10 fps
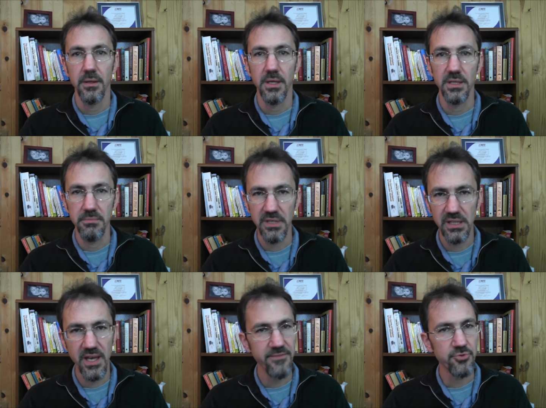In the
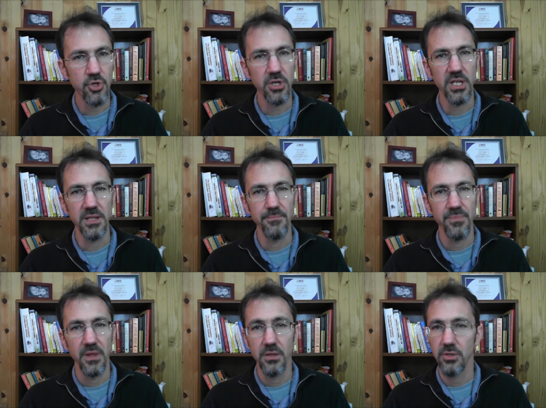midlife journey,
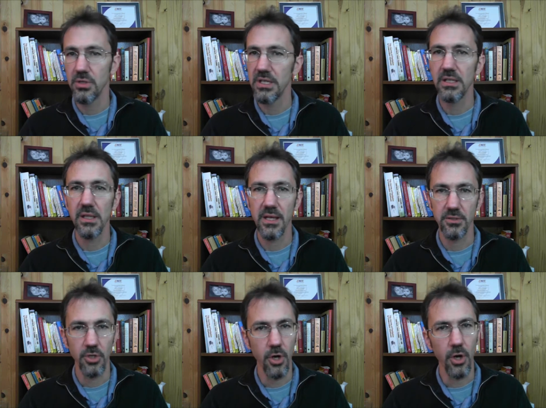you need to
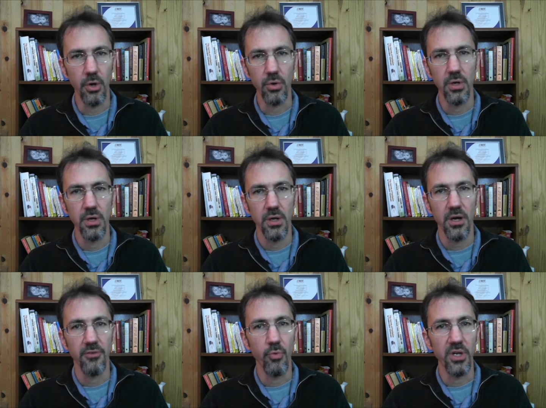let go
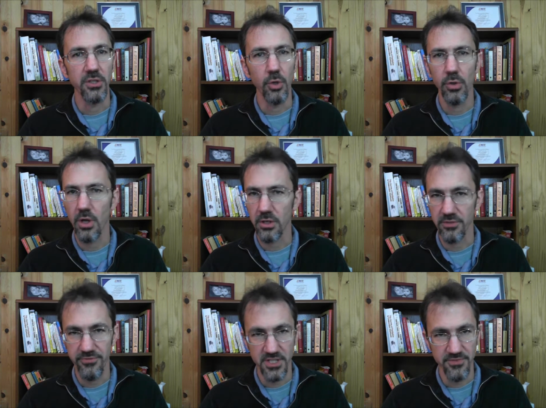of what no longer
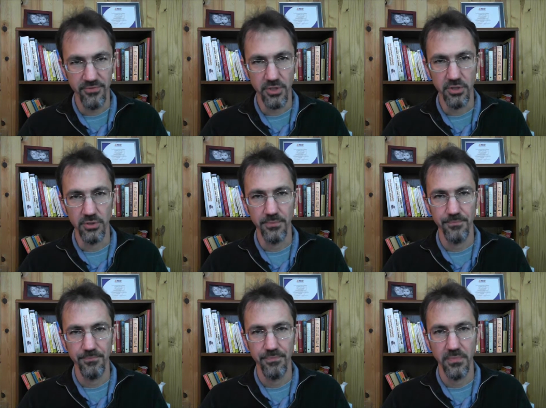fits for you,
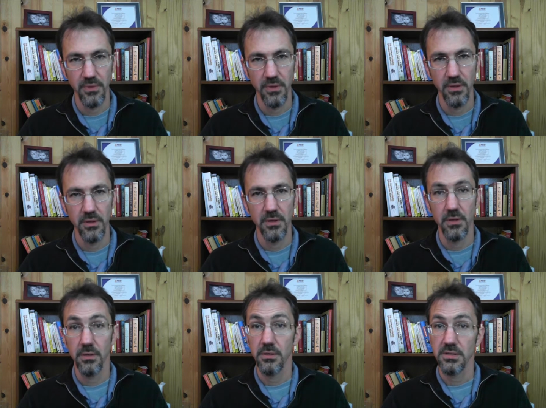
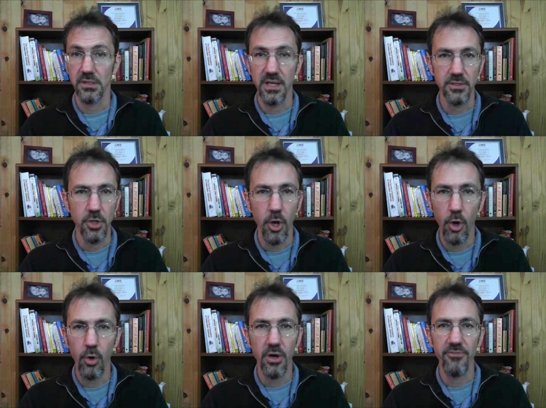to let
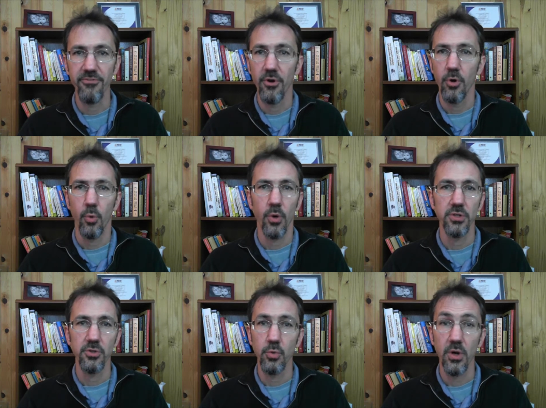go of what
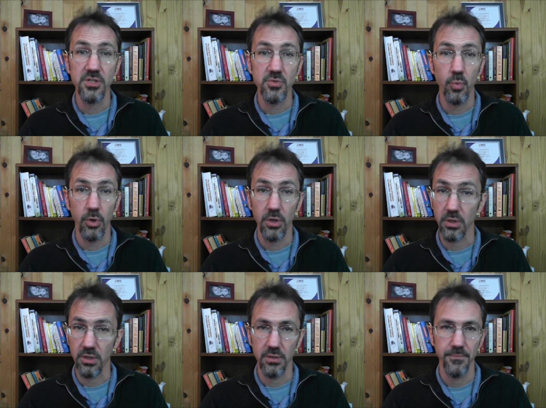you once
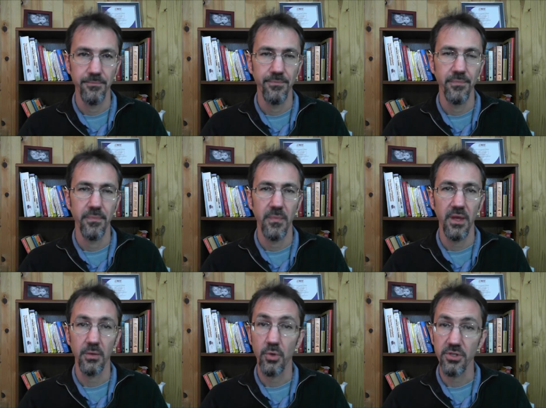were
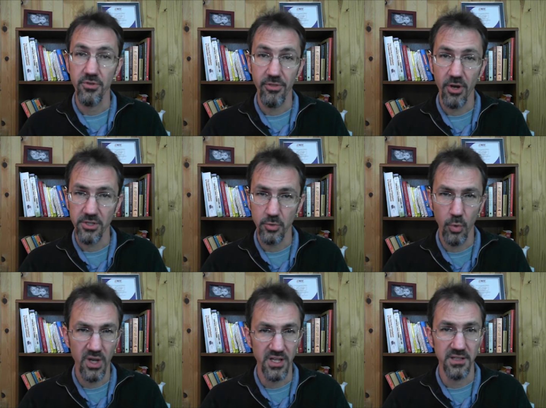and what you thought you
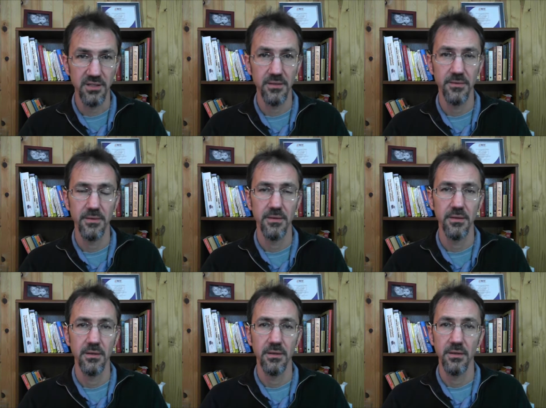wanted,
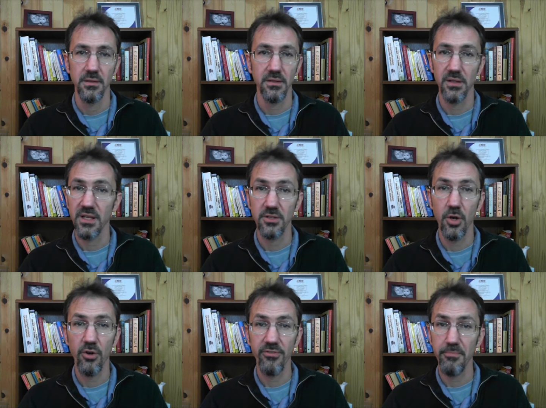to let
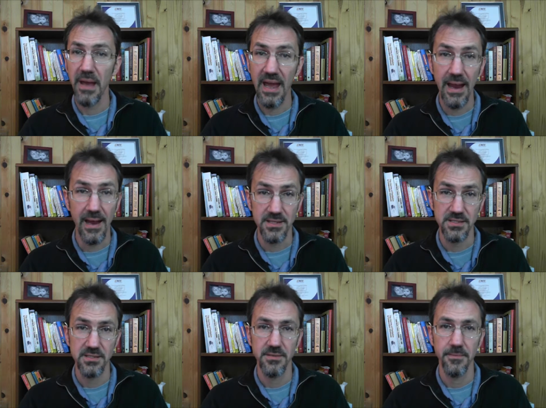go of the
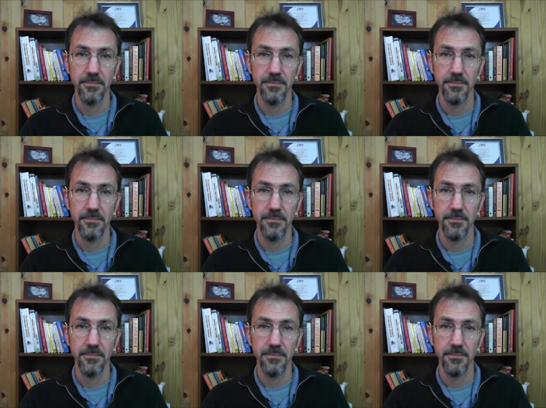past,